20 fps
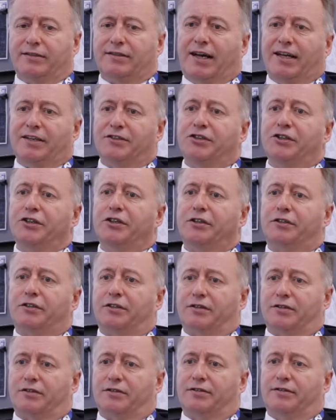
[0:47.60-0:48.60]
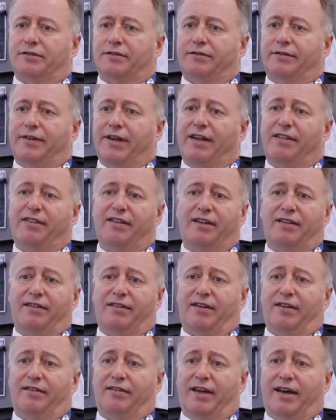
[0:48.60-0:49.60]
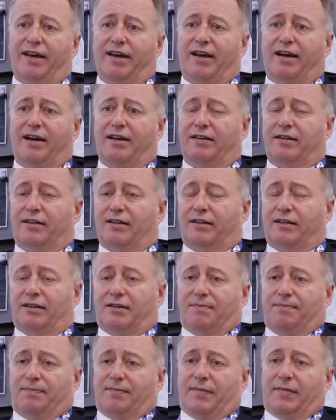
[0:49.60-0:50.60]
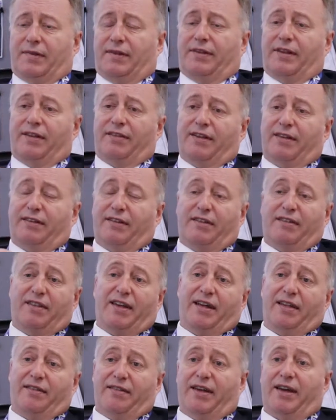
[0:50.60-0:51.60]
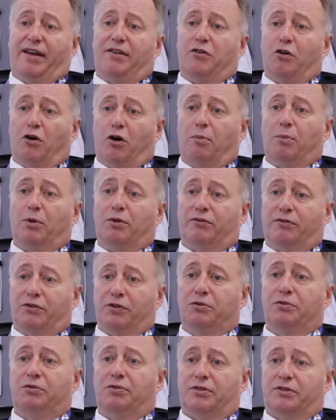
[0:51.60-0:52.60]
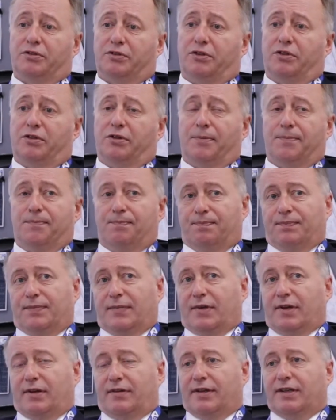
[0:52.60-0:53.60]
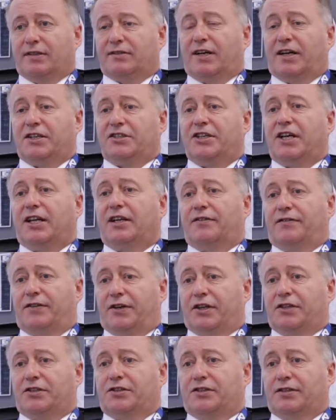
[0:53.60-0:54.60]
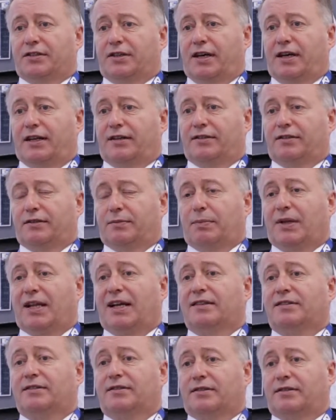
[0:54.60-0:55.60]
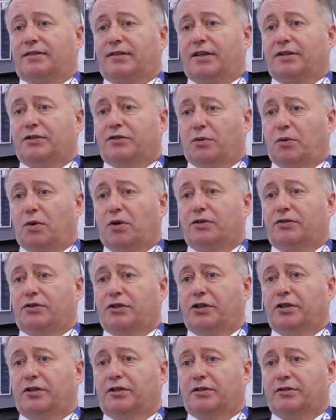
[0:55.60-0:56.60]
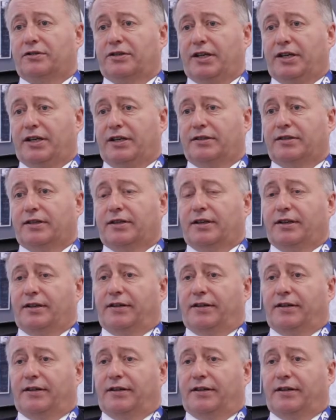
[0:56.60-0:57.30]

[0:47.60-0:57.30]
like turtles, they think that they're normal food. So things like jellyfish and plankton, those are what turtles eat.